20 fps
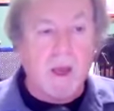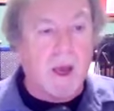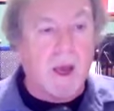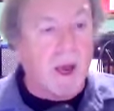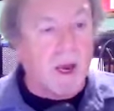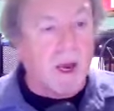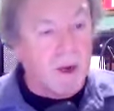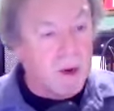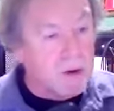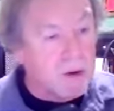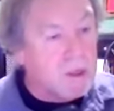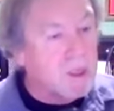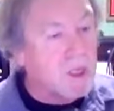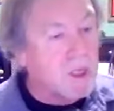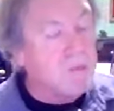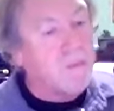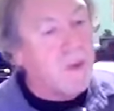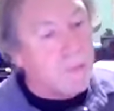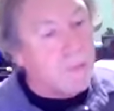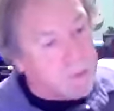I
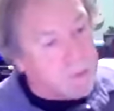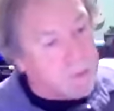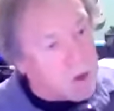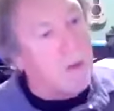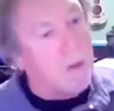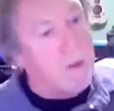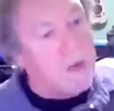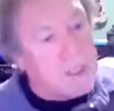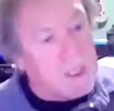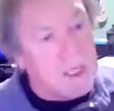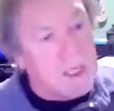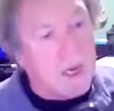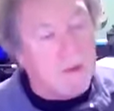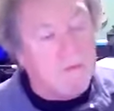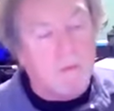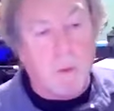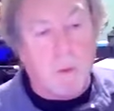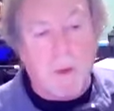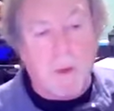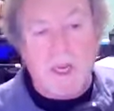taught
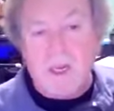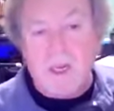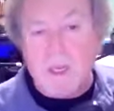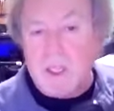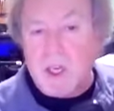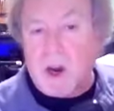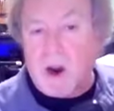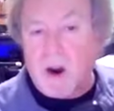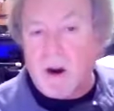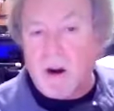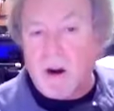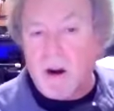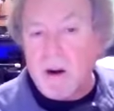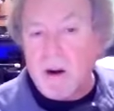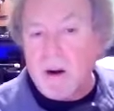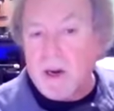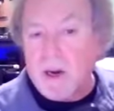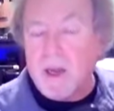myself to play guitar,